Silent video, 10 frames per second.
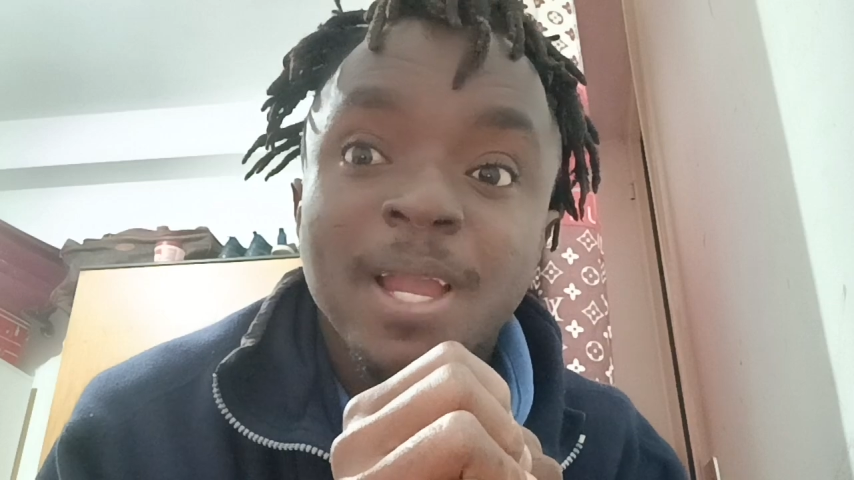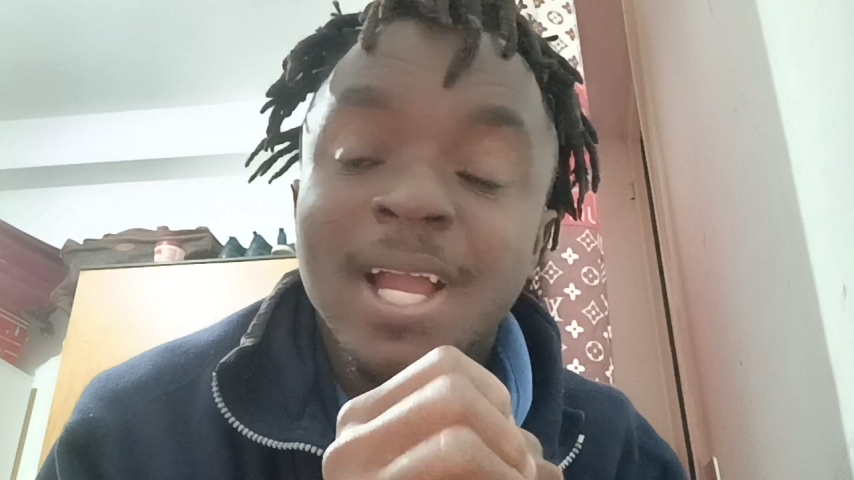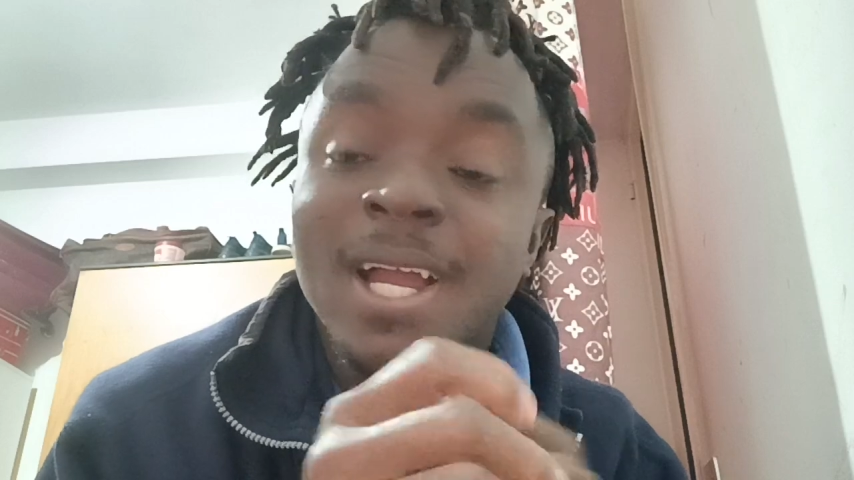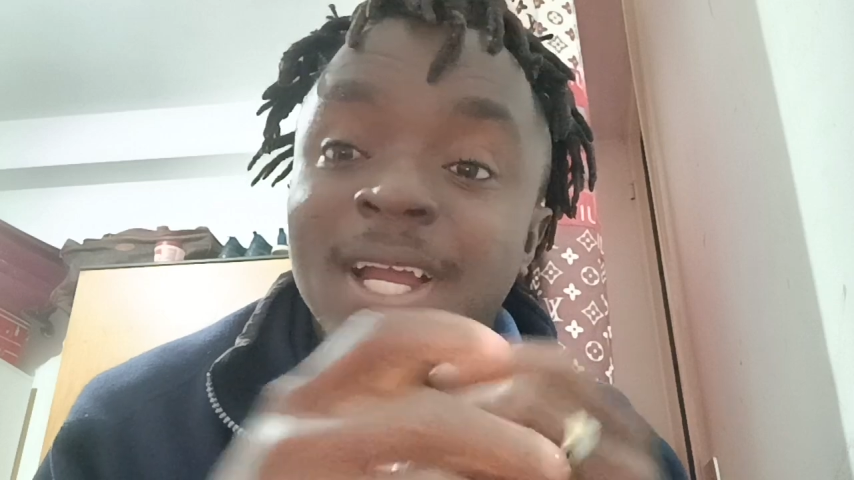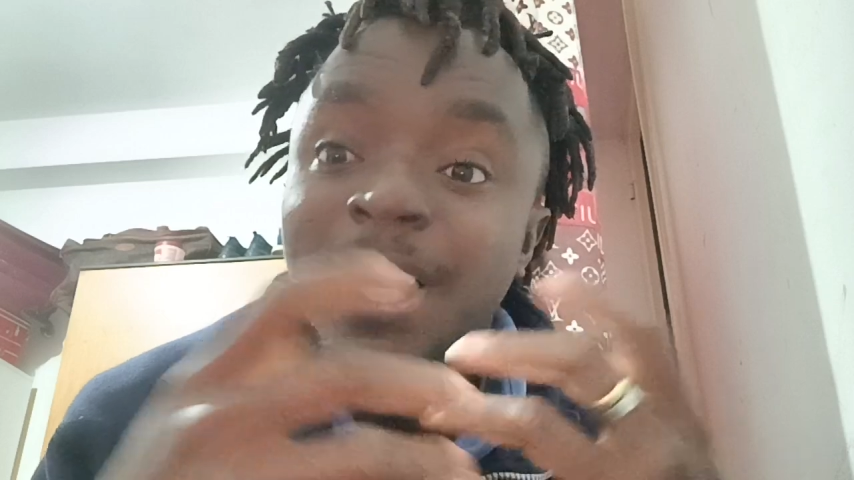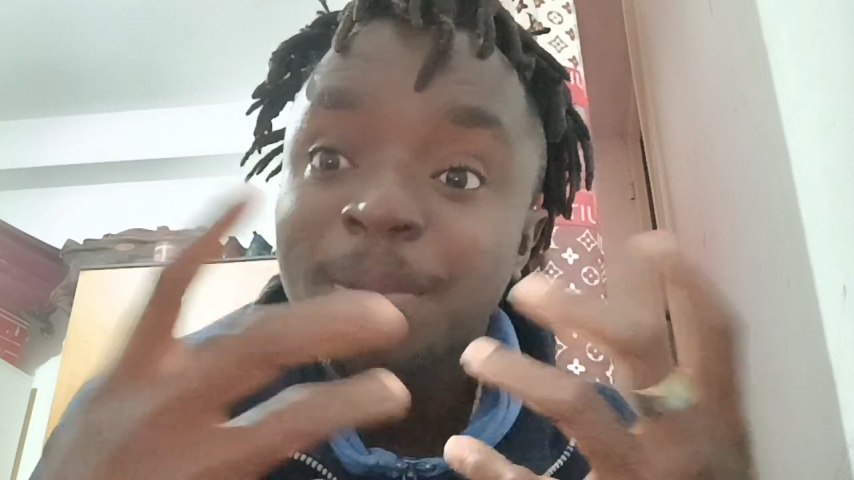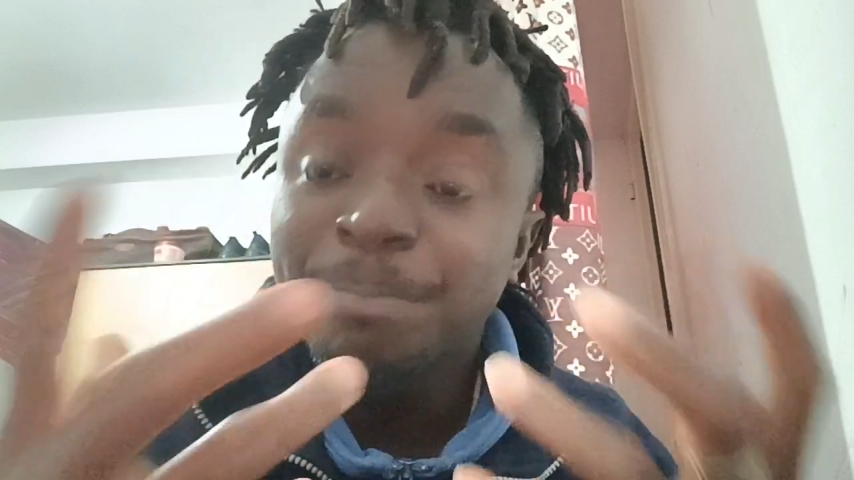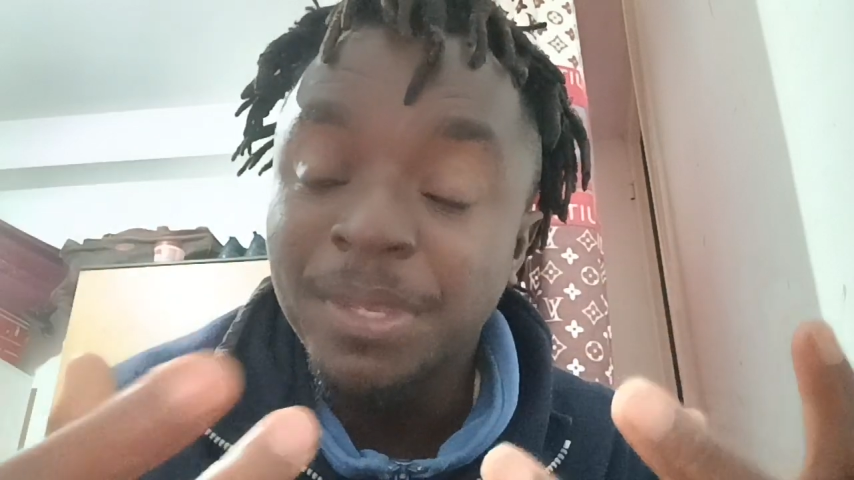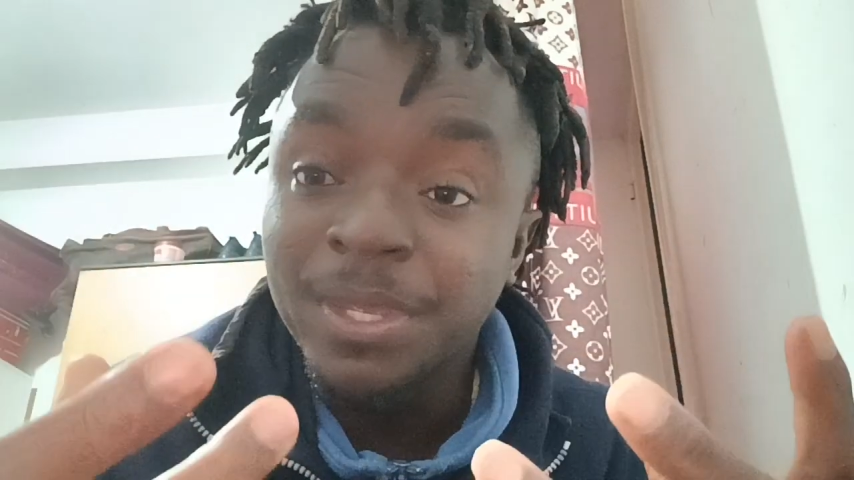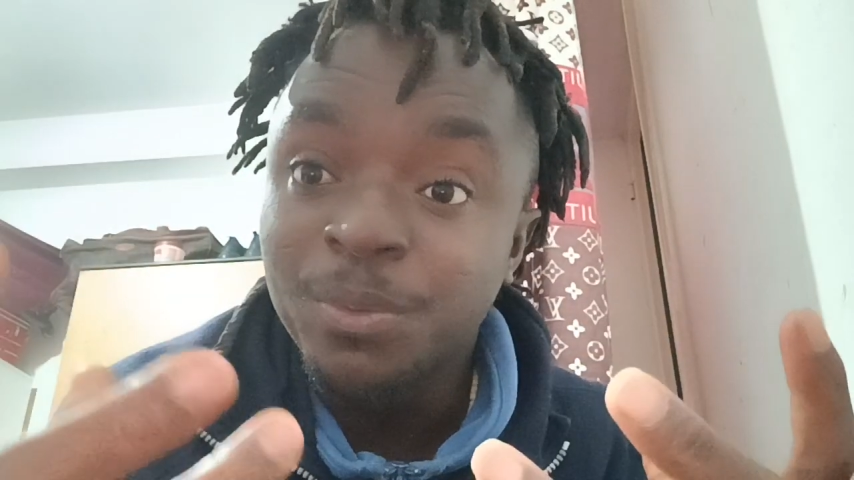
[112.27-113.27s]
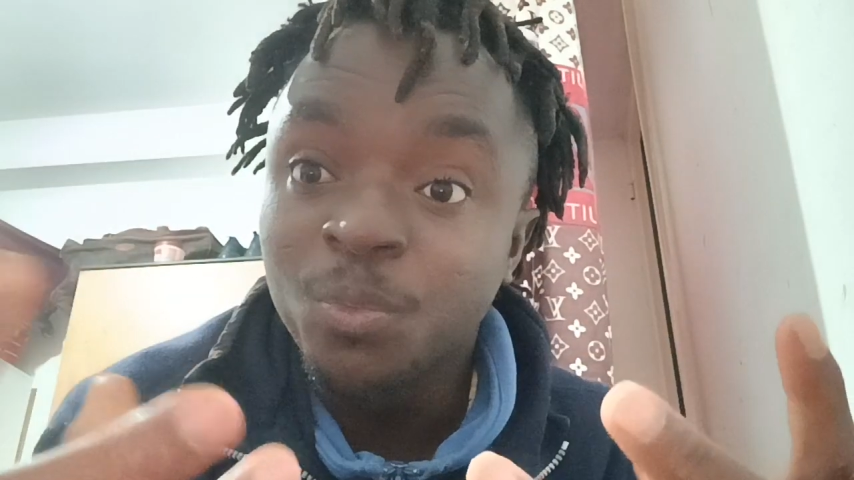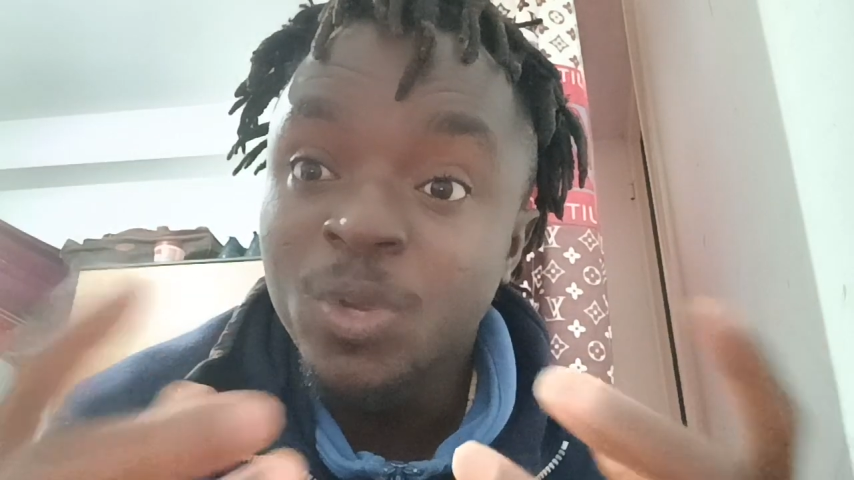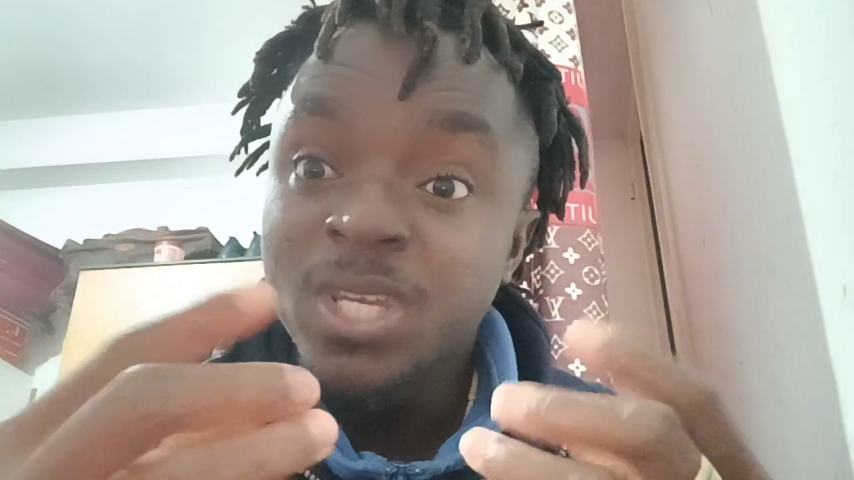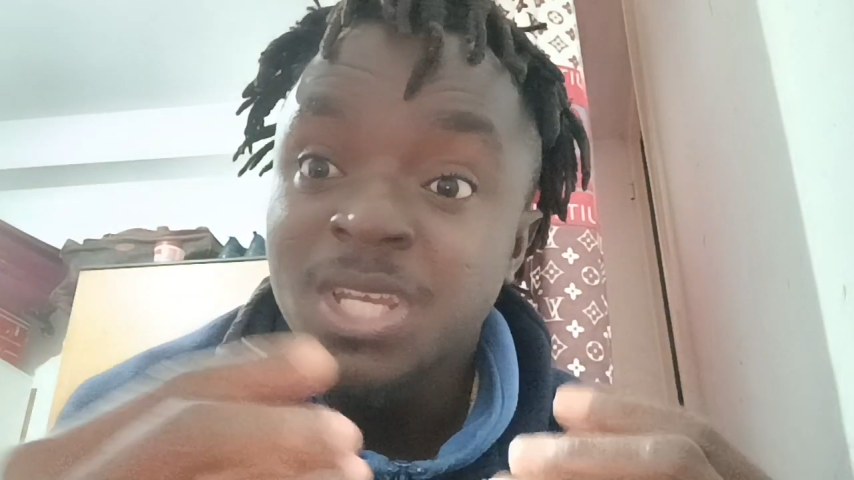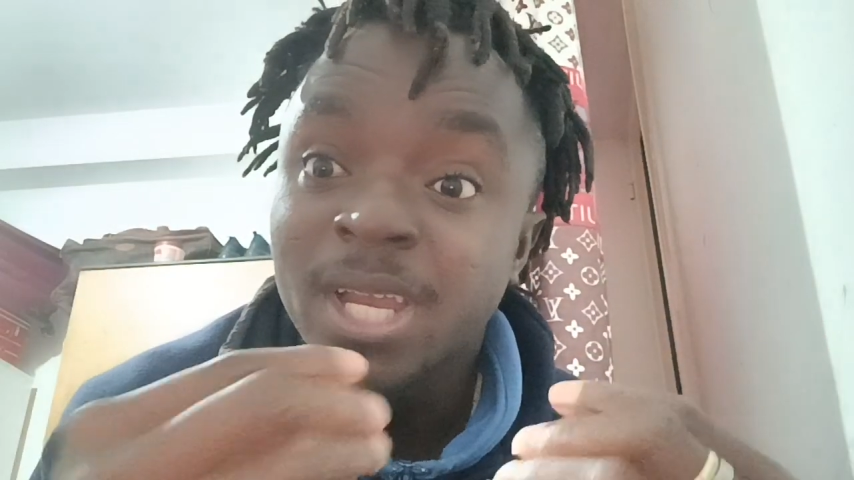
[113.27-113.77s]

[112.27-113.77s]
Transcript: are happy when